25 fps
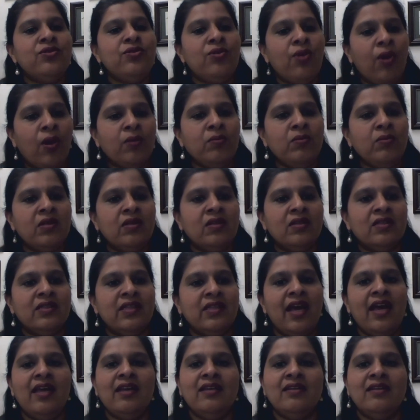normal,
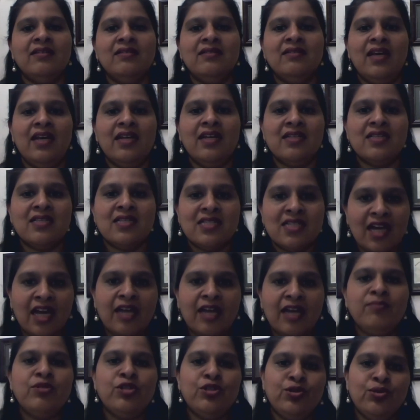then it's
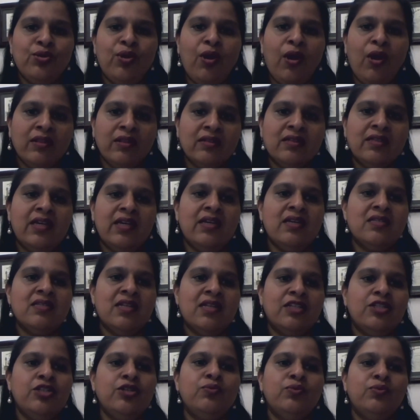time to do all the things
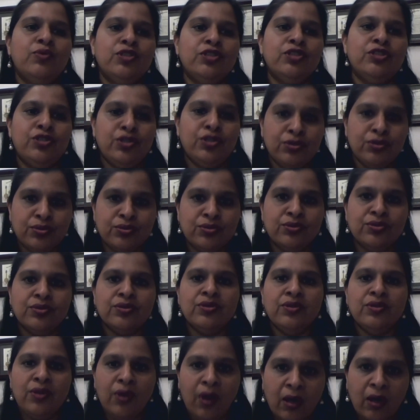that you would do
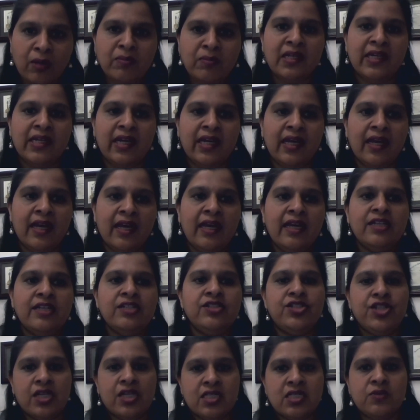normally,
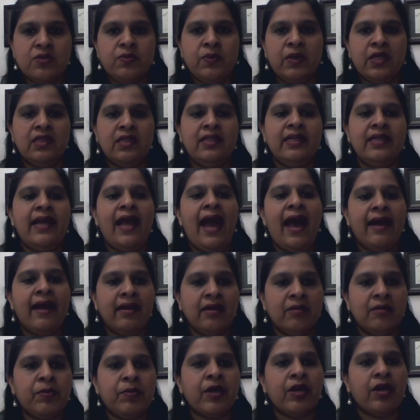just with the
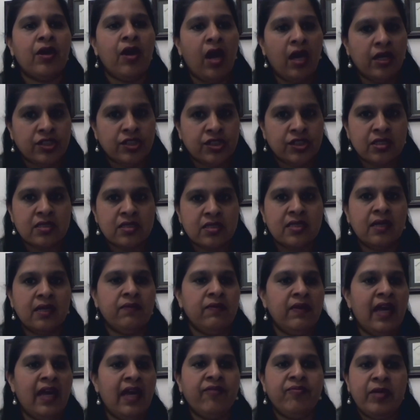added precautions that
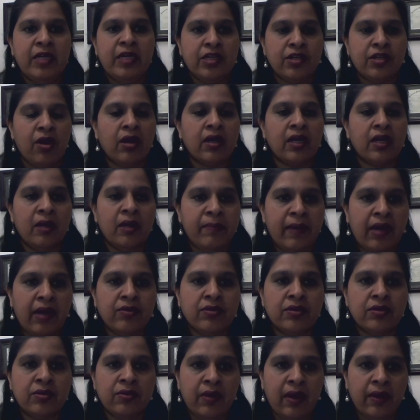we have been talking
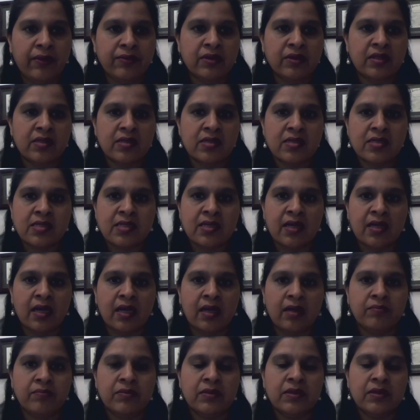about throughout this,
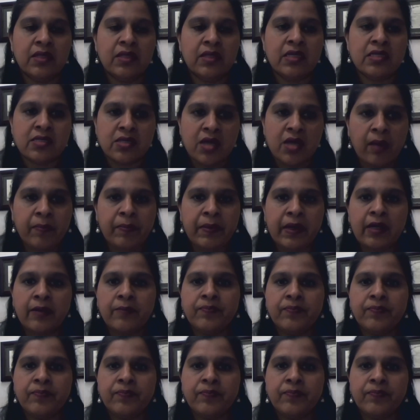this topic.